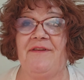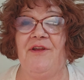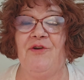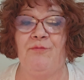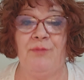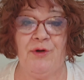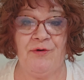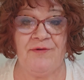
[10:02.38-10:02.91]
who
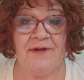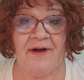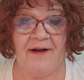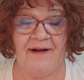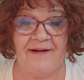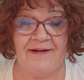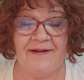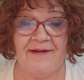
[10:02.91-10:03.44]

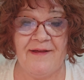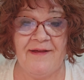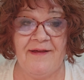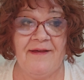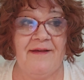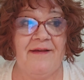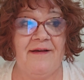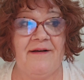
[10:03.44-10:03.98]
boondock,
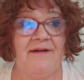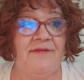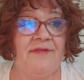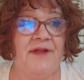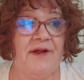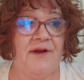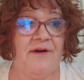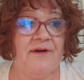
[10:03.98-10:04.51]

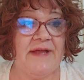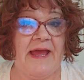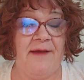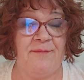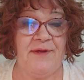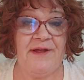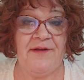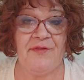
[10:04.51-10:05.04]
they're
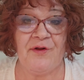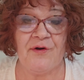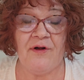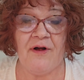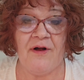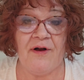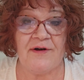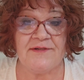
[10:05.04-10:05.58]
camping in their
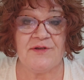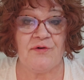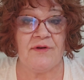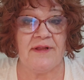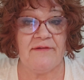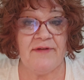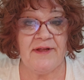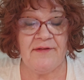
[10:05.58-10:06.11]
cars or
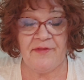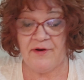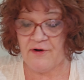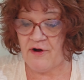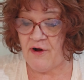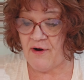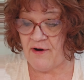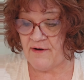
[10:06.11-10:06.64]
living in their
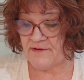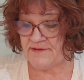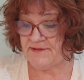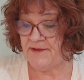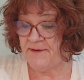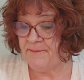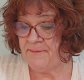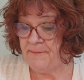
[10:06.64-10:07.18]

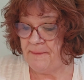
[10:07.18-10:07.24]
cars.